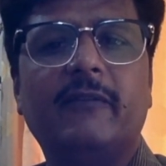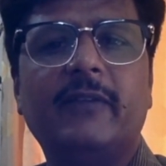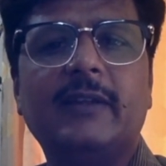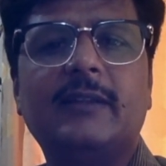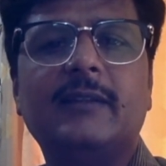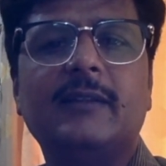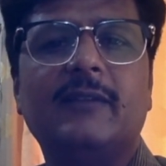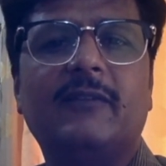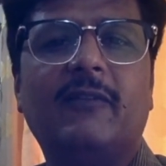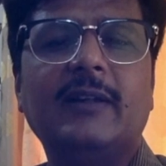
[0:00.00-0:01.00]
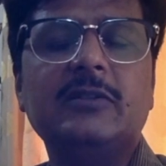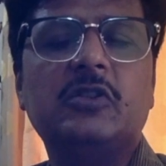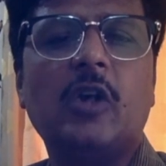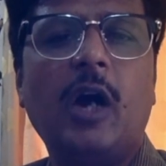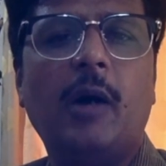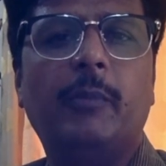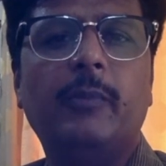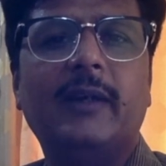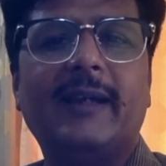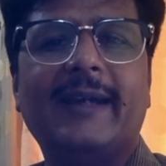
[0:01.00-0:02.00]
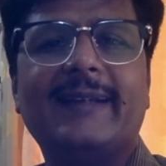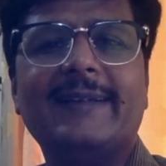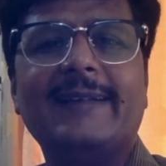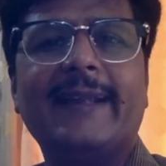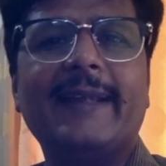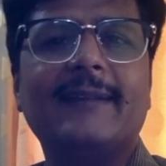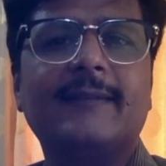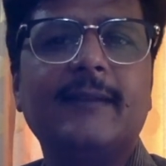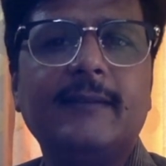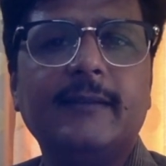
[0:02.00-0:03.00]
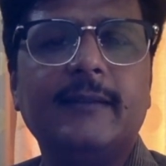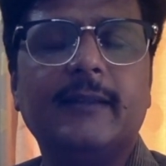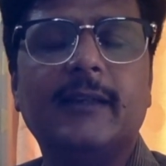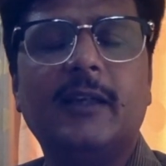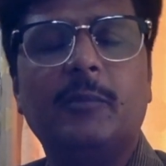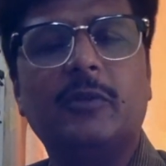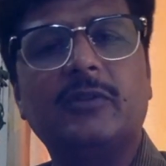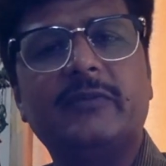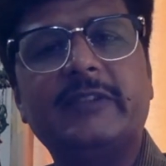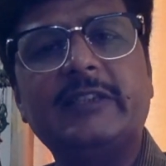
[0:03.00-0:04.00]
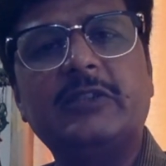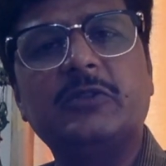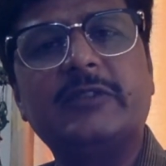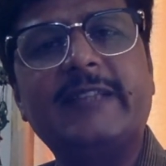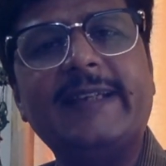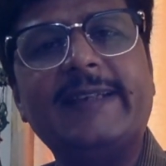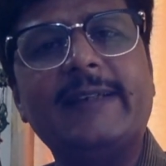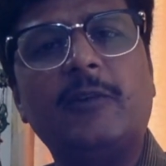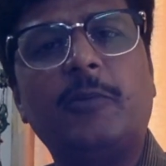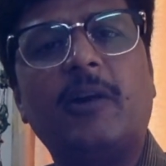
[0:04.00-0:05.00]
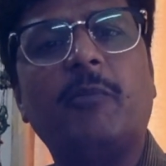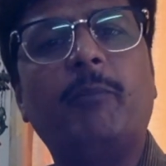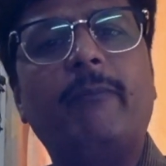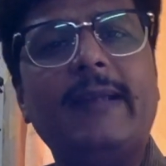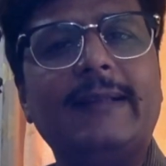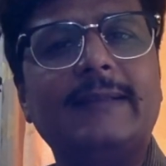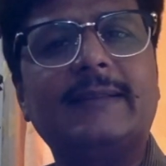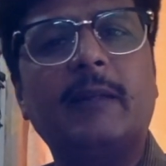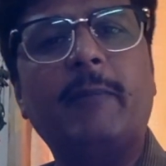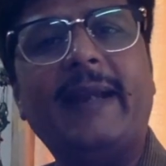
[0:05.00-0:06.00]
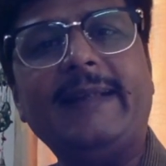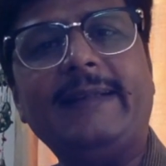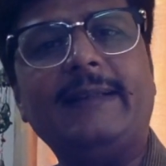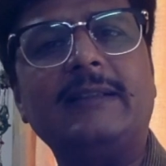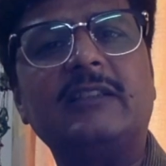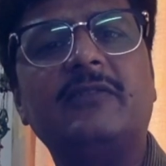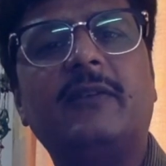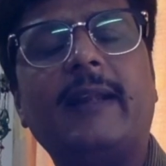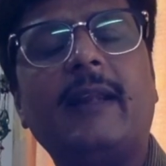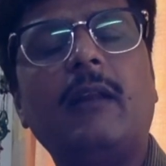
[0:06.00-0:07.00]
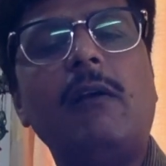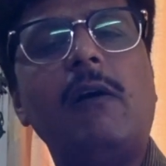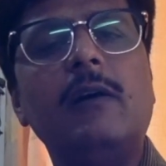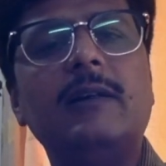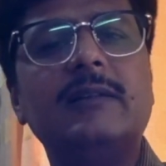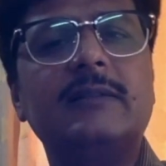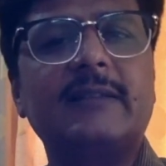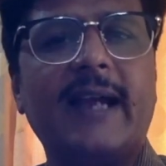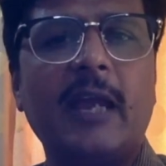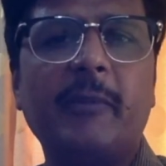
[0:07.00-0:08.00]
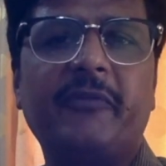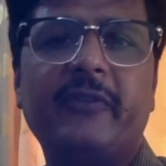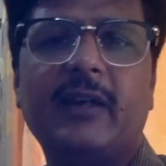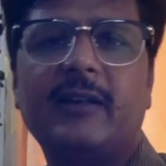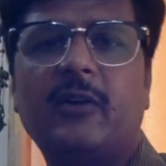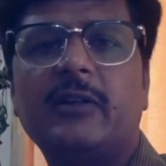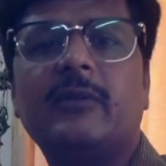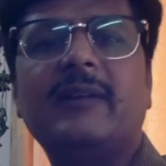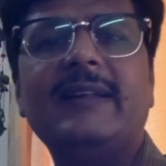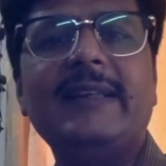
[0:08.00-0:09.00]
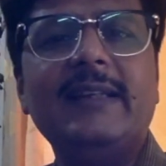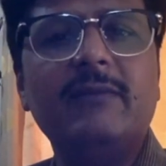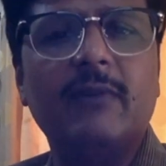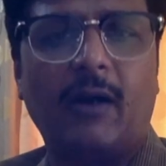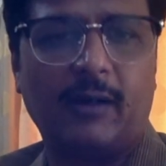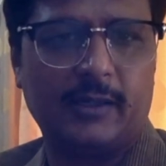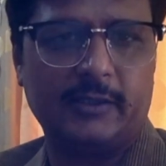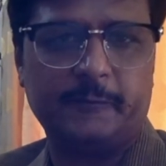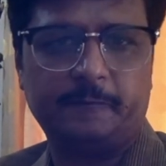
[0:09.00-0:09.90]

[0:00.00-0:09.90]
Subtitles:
with one job and retiring at 60, because we need to take care of our bills and medicals for a longer time if we are going to live longer.